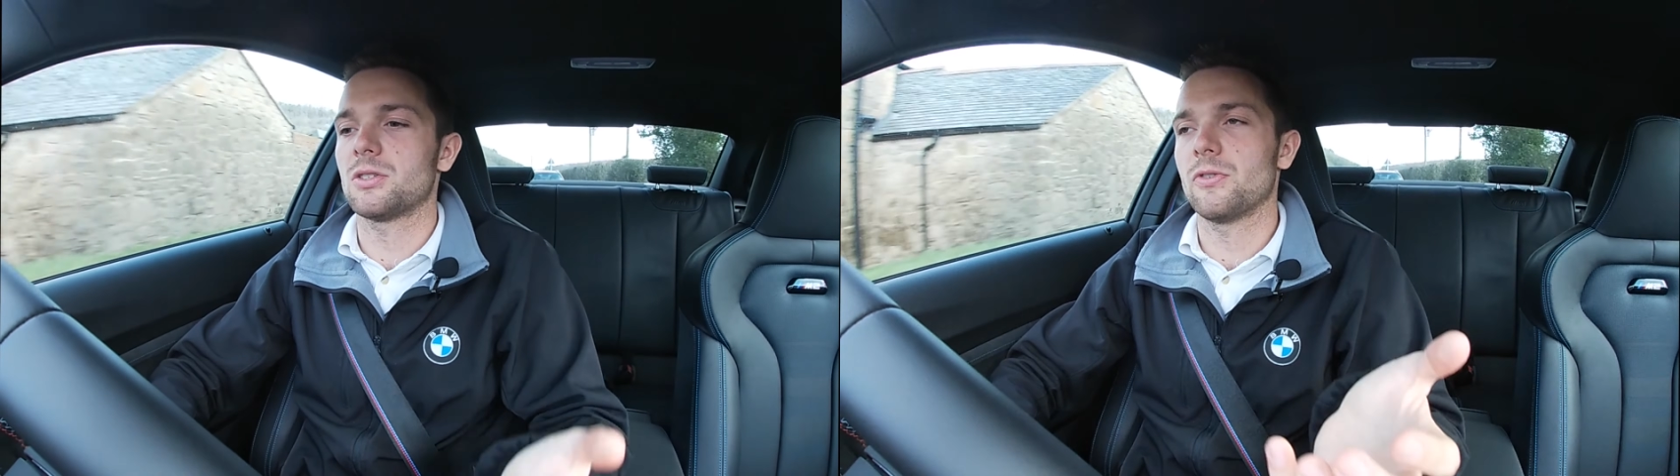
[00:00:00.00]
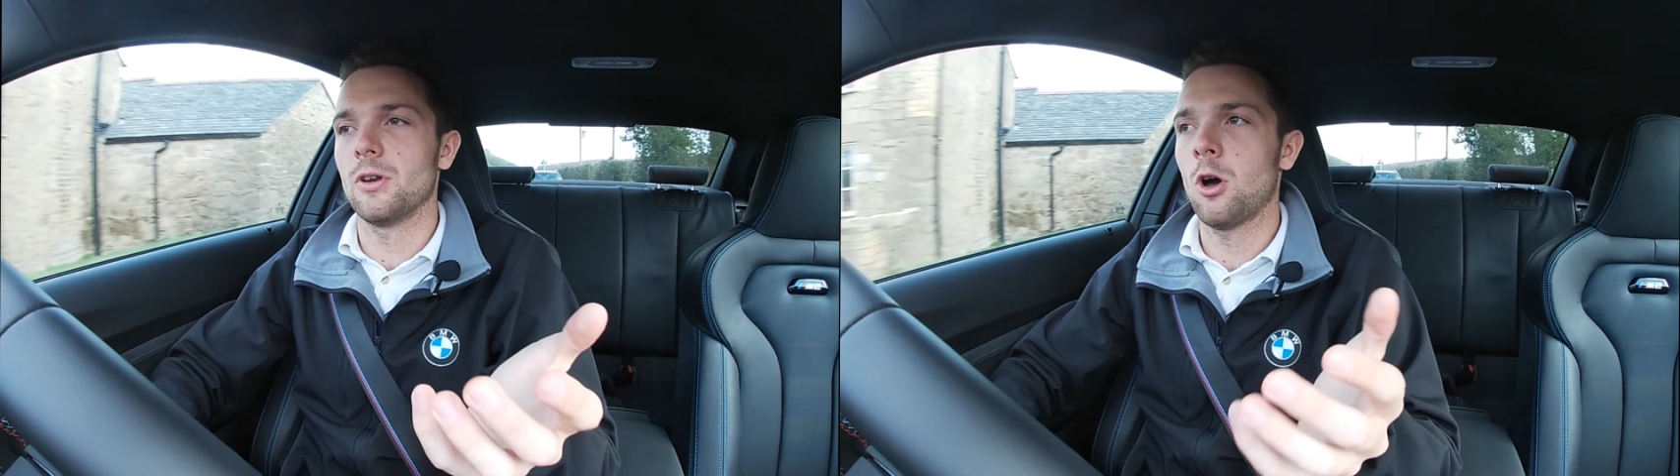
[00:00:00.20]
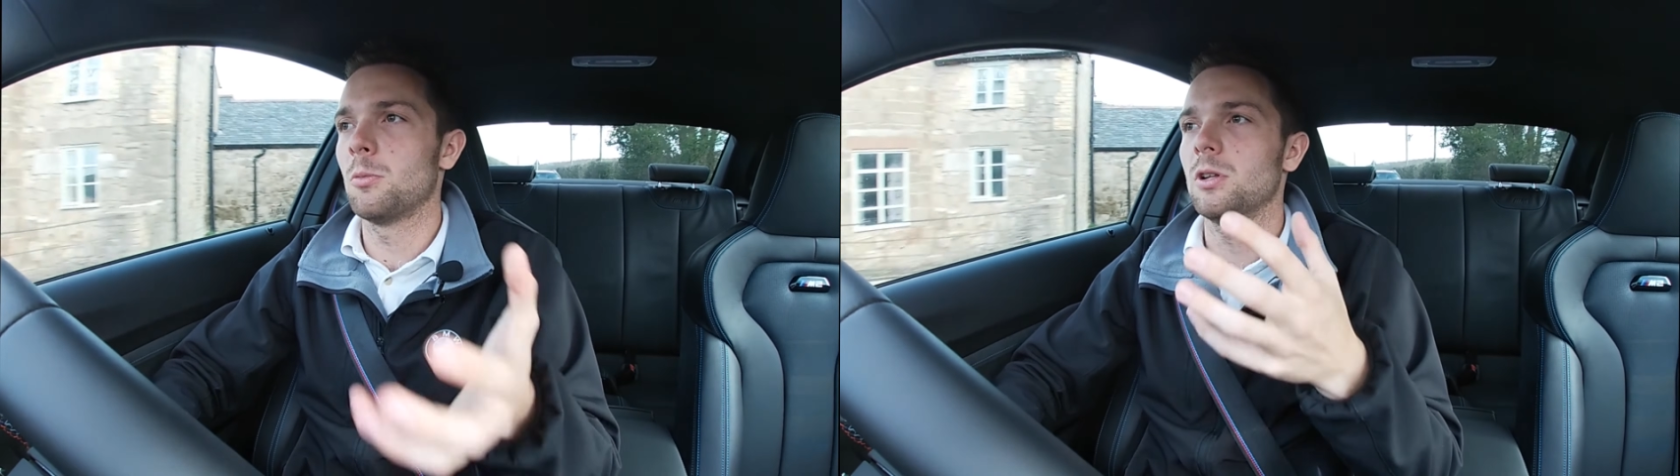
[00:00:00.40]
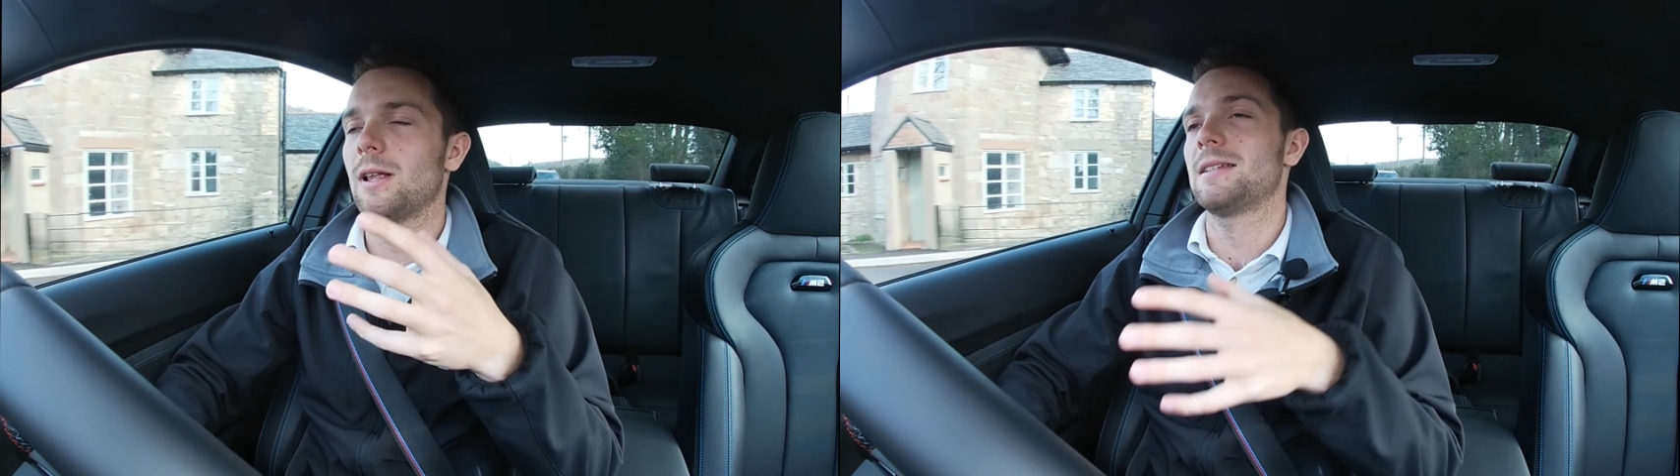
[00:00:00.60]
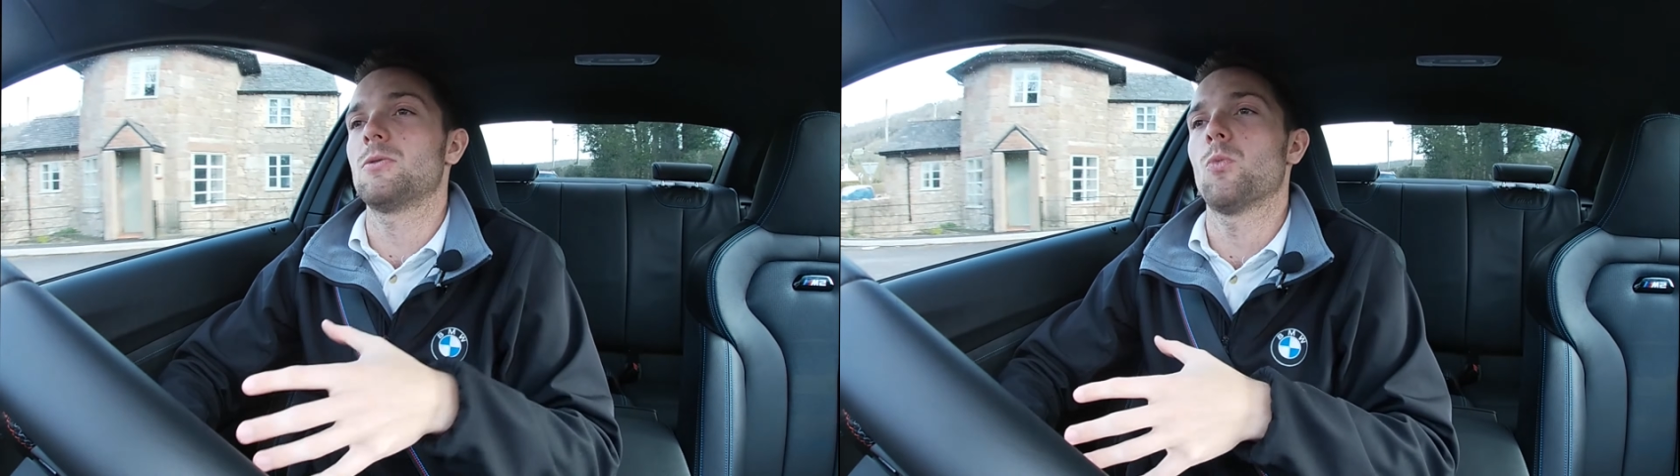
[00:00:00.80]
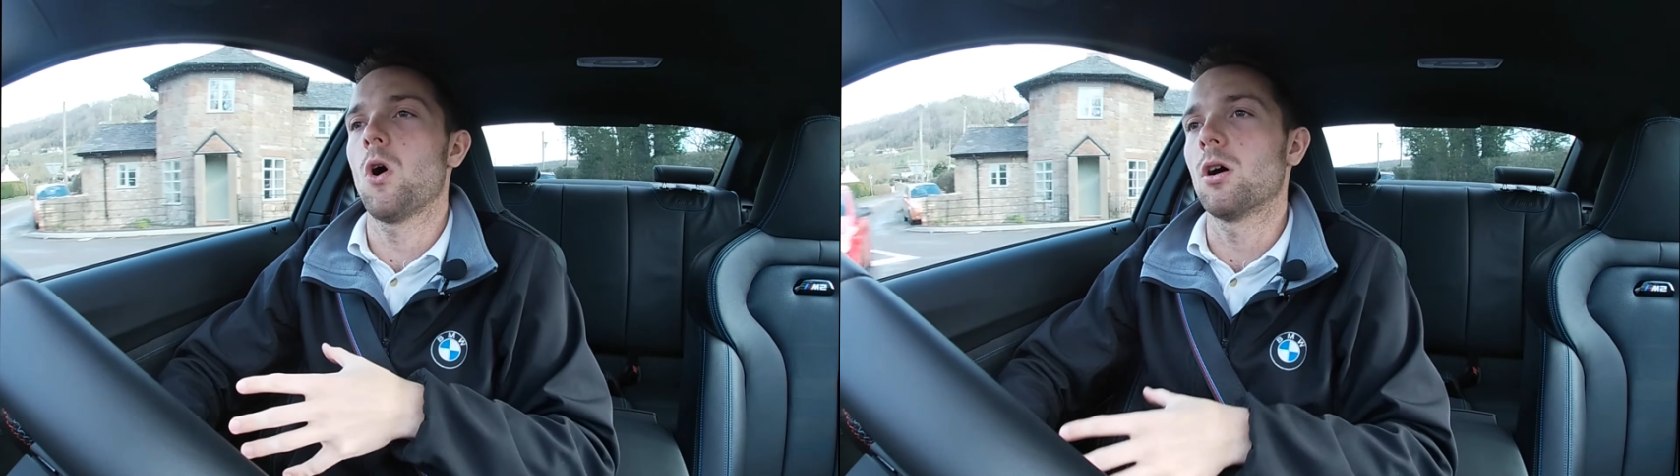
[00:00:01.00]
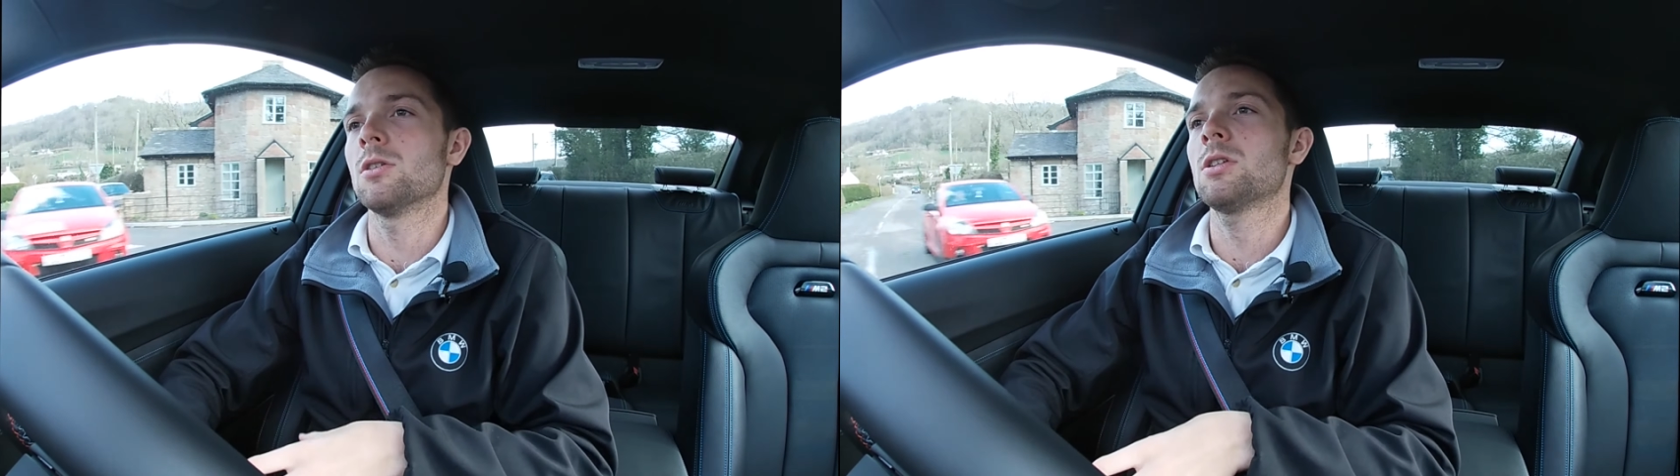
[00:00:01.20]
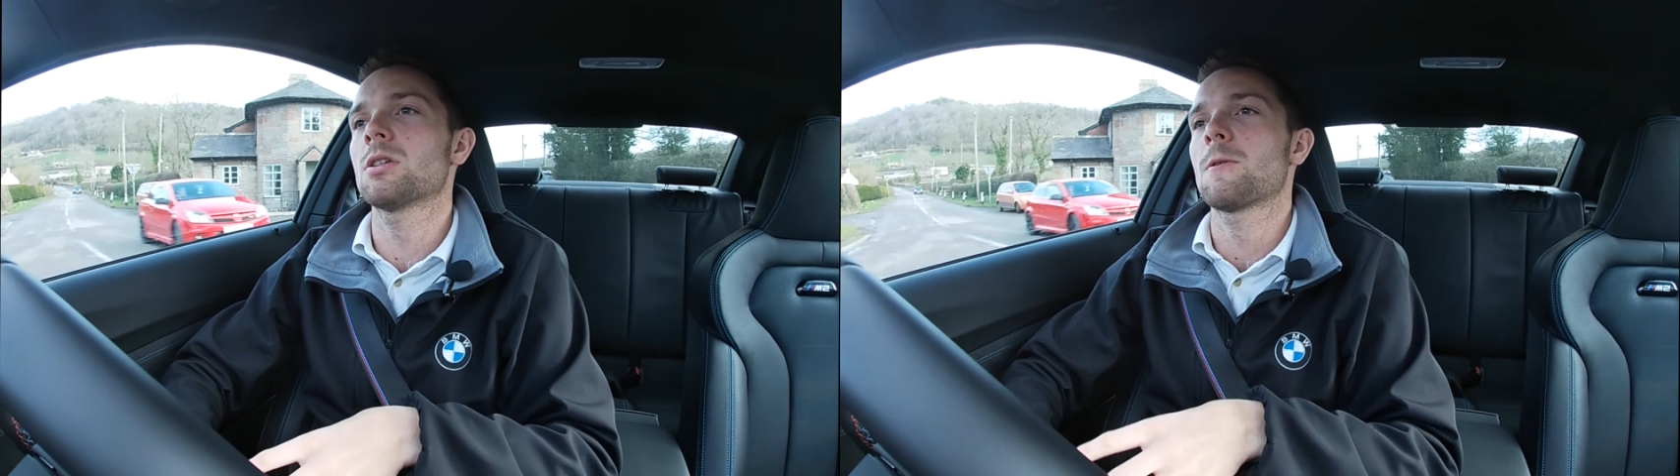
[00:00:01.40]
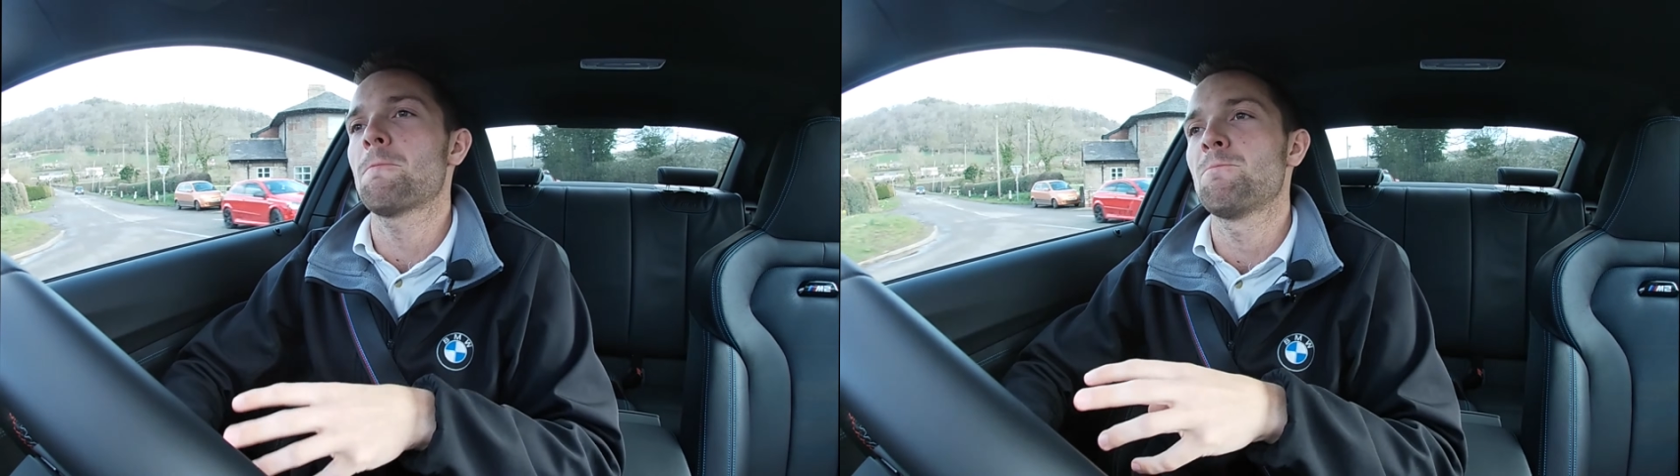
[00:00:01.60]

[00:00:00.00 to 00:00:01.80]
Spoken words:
as phenomenal as it was,